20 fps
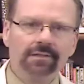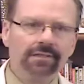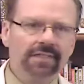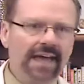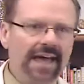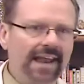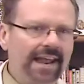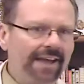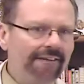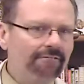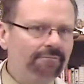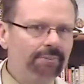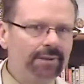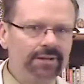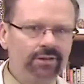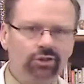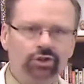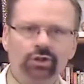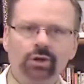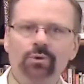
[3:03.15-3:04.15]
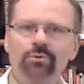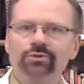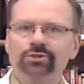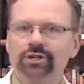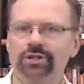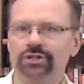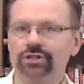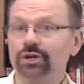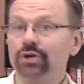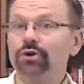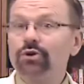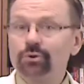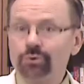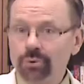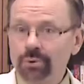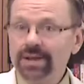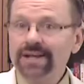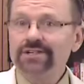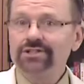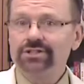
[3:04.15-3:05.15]
that have been shown to
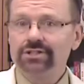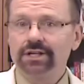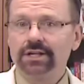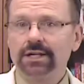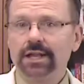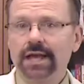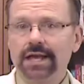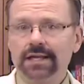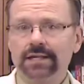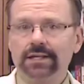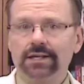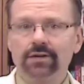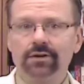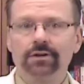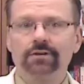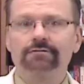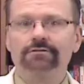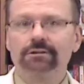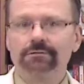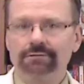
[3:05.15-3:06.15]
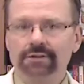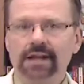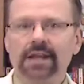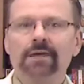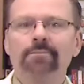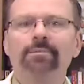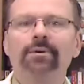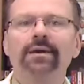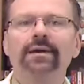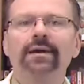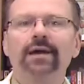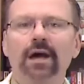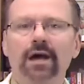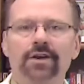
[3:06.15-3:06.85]
decrease the likelihood of developing